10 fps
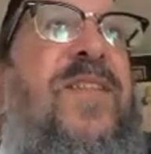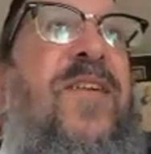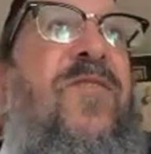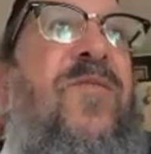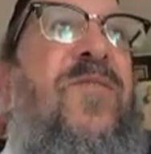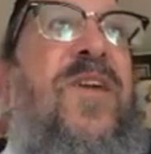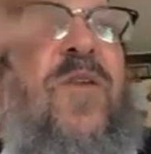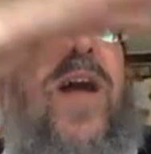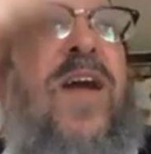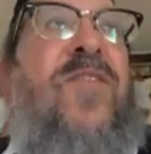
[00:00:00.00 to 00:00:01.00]
there
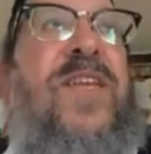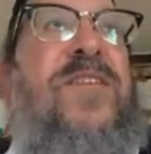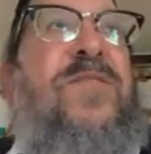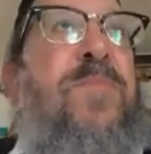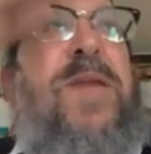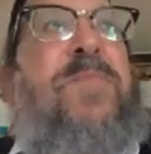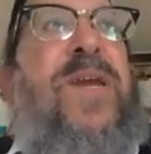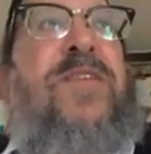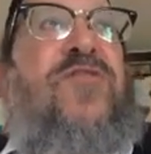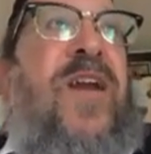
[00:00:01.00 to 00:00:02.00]
there are these big
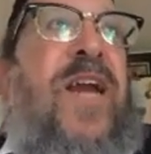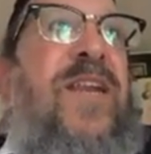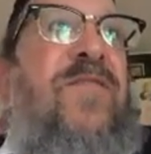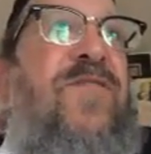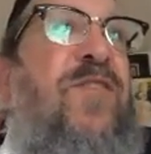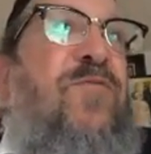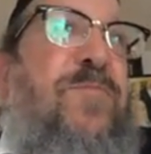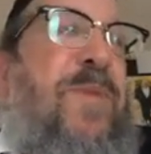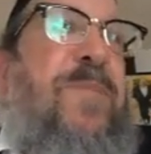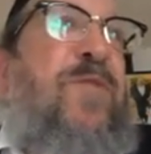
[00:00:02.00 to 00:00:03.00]
picture kind of
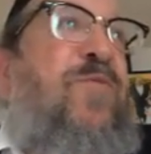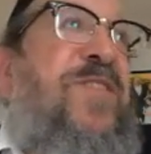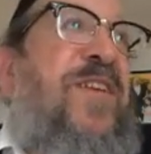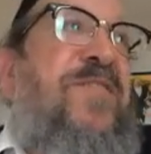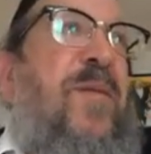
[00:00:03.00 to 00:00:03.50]
views. Maybe you would say